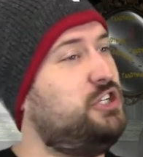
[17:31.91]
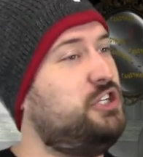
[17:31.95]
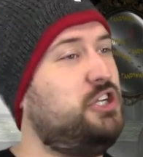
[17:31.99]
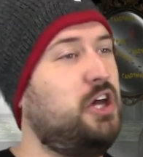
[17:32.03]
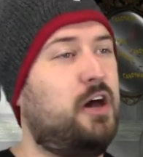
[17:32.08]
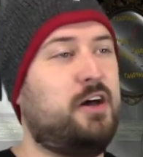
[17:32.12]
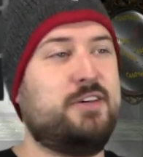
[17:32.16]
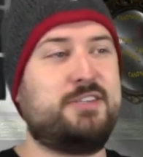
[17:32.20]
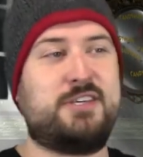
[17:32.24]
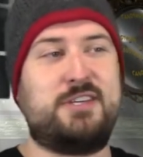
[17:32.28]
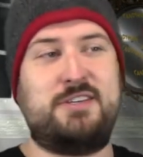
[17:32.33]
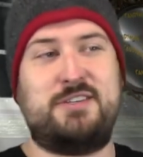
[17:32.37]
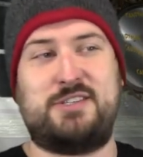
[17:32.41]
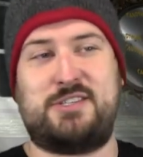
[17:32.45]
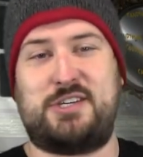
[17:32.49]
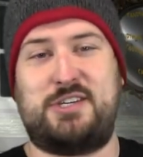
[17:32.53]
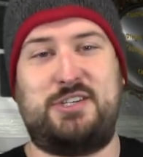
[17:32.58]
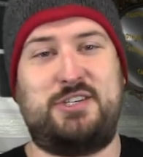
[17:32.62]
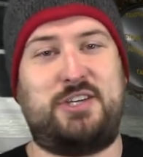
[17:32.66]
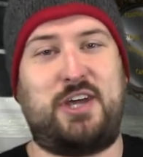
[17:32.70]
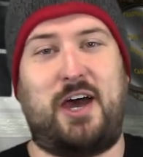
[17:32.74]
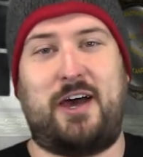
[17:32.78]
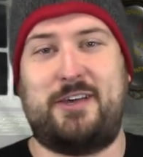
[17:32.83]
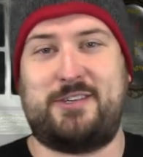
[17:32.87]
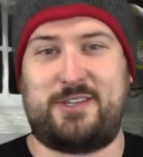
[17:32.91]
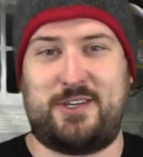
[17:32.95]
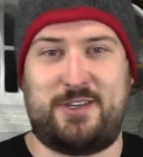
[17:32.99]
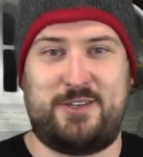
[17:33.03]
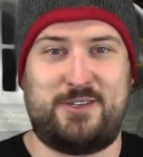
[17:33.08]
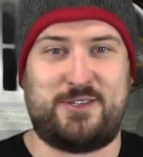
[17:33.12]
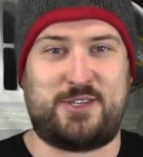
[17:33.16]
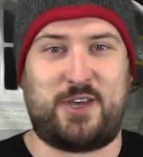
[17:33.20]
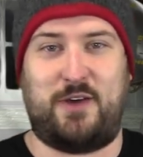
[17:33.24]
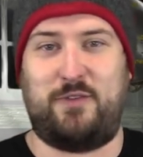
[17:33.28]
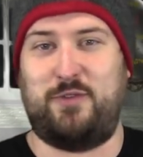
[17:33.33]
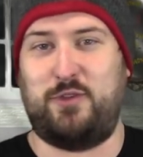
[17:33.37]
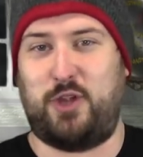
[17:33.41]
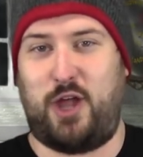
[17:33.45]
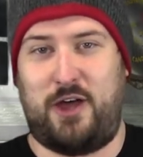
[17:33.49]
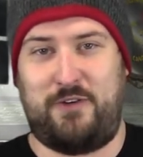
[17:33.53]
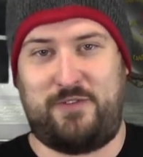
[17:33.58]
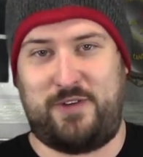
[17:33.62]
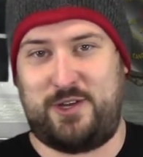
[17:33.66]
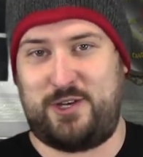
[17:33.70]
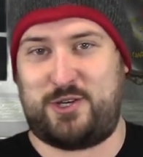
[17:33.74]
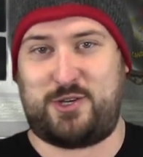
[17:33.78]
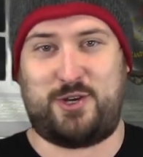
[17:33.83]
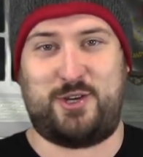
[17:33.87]
dozens and dozens of
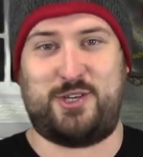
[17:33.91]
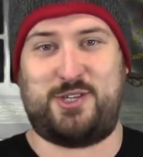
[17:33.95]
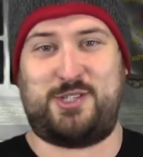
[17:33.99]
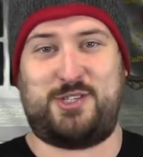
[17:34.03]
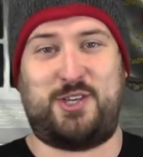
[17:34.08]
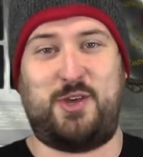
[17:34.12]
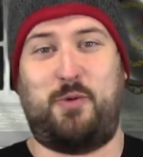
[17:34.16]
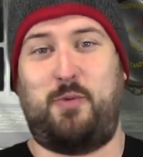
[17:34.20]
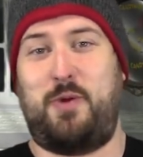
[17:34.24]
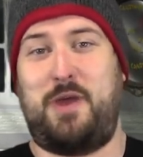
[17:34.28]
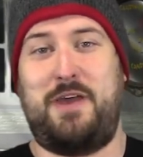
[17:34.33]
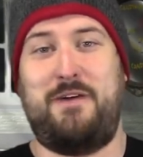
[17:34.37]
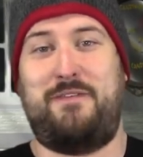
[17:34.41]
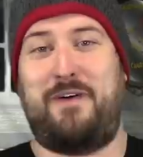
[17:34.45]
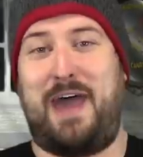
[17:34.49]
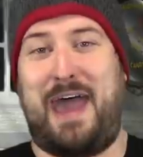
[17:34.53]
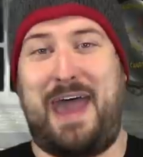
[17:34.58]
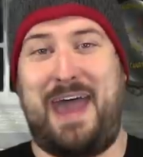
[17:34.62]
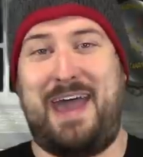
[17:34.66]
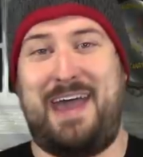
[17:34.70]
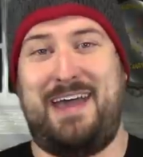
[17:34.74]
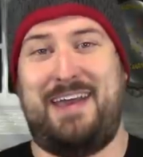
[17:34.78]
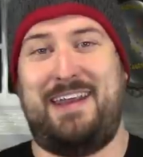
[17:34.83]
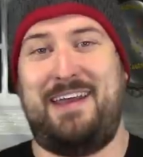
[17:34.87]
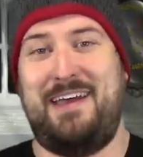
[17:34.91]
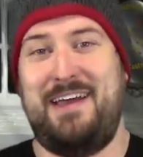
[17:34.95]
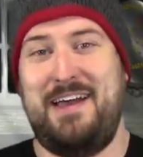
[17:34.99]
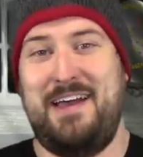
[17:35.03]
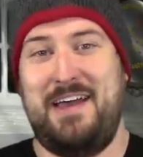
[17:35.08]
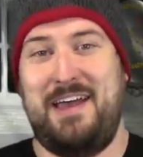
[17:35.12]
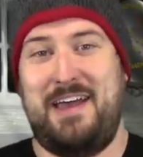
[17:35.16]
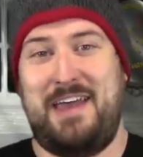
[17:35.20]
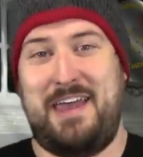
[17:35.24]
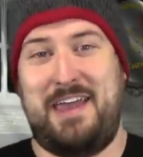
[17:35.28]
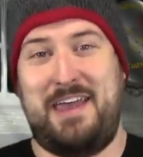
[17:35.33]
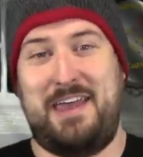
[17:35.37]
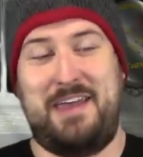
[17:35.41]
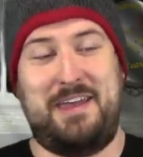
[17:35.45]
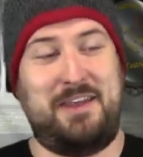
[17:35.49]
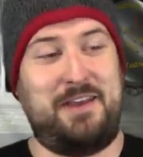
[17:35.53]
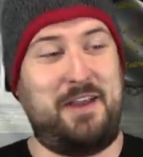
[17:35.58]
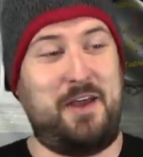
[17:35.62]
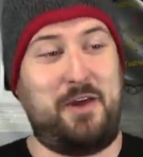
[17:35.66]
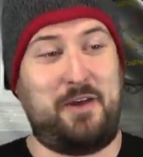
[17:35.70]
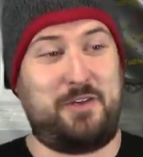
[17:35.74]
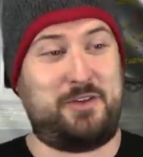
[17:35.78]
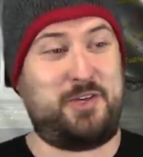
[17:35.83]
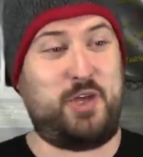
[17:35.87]
love interests that we have had
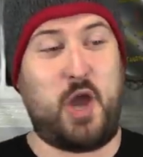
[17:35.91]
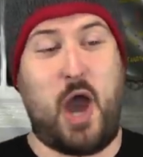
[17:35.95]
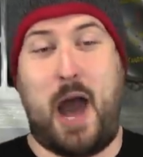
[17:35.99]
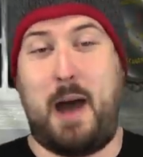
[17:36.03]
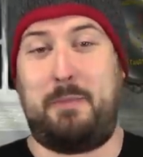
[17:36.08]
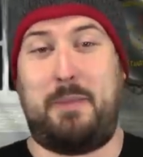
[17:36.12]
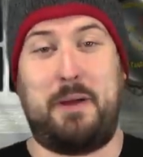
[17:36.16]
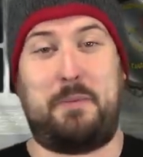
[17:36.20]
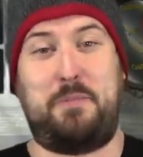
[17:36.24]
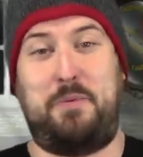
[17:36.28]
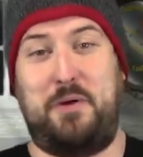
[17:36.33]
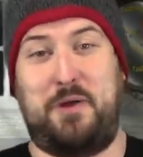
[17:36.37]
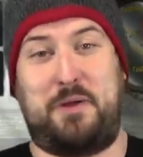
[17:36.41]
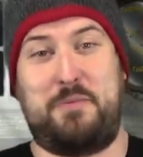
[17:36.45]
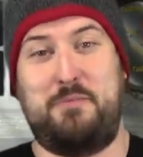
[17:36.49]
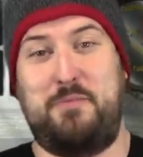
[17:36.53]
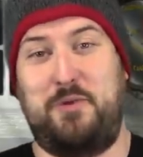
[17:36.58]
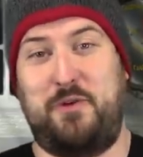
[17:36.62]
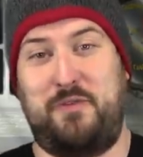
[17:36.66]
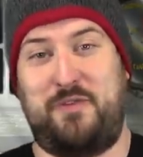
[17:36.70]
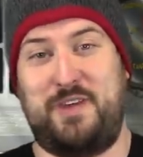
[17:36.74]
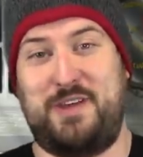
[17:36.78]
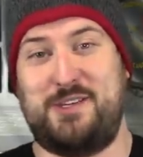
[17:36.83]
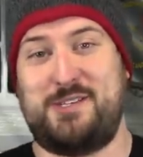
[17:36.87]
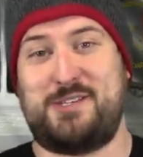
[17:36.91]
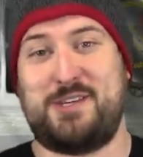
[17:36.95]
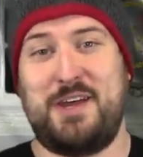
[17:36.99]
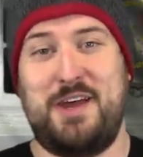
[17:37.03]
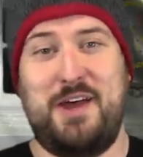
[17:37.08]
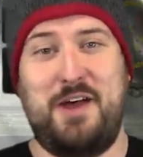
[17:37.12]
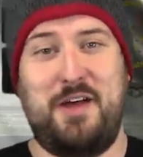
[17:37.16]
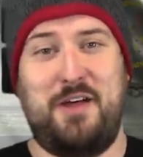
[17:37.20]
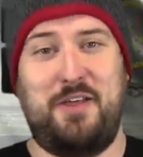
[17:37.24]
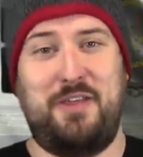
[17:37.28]
in comic book movies,